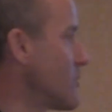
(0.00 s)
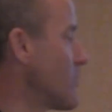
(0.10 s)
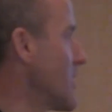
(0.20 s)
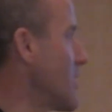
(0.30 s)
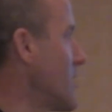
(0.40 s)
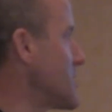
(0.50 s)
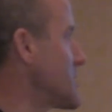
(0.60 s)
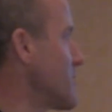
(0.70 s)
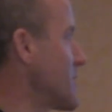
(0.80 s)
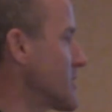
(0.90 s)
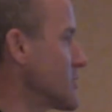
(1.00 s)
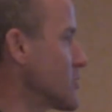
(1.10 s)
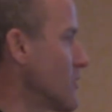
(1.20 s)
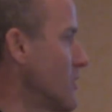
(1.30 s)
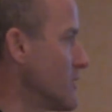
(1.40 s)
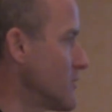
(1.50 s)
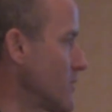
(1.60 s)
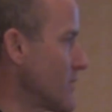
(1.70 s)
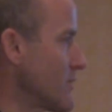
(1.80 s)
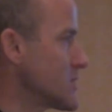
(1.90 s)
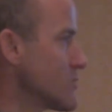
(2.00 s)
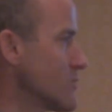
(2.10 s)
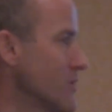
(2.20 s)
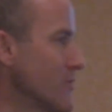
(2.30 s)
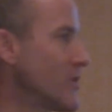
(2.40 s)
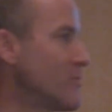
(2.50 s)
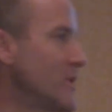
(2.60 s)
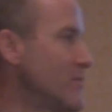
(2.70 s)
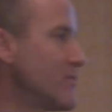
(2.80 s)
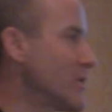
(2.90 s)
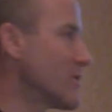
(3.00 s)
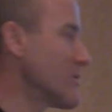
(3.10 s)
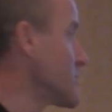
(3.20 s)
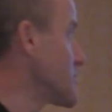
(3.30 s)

you where I want some of the control, whether it's rear foot, midfoot, or